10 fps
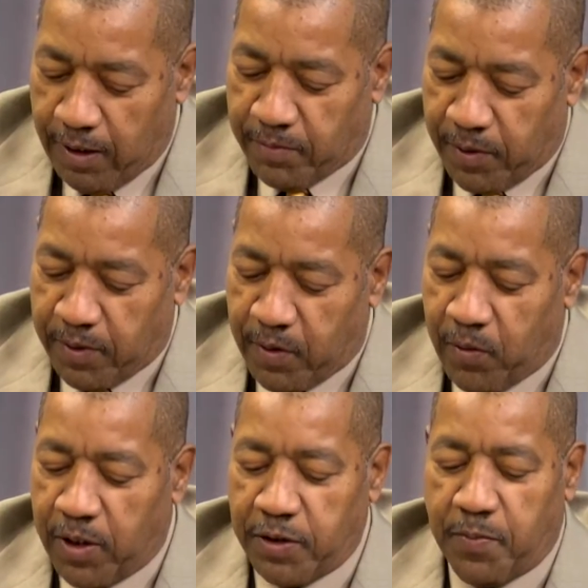But
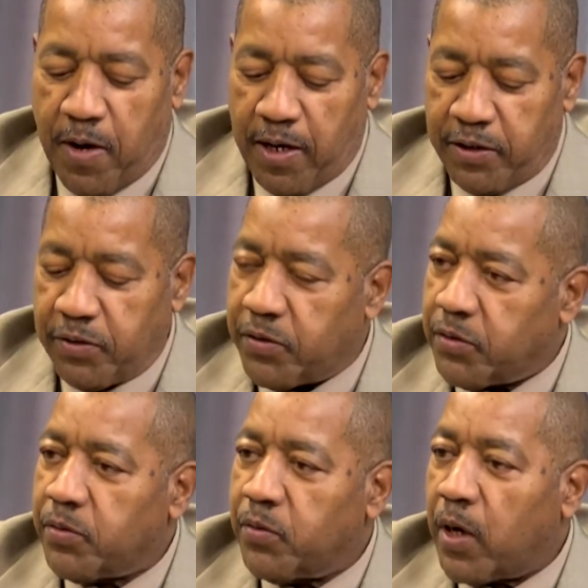what inspired you
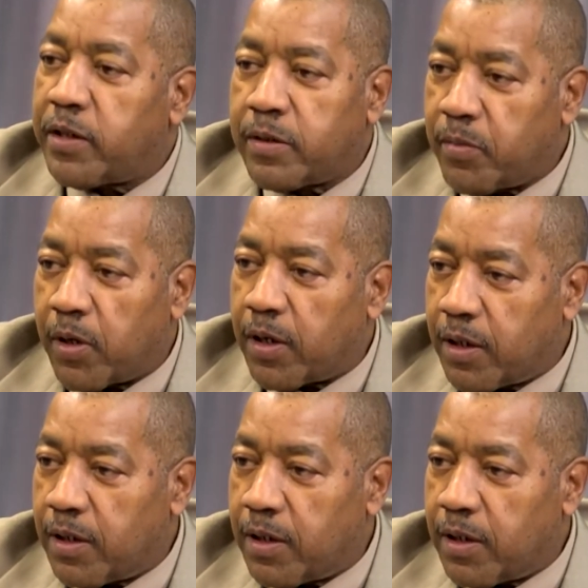to write the book?